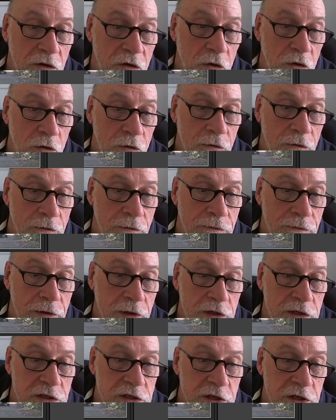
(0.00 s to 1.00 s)
go over
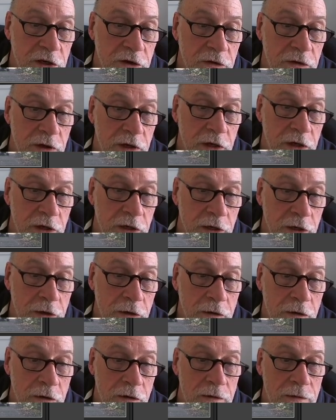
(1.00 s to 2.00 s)
this area
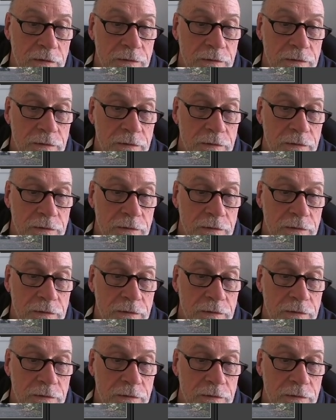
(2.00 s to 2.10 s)
here.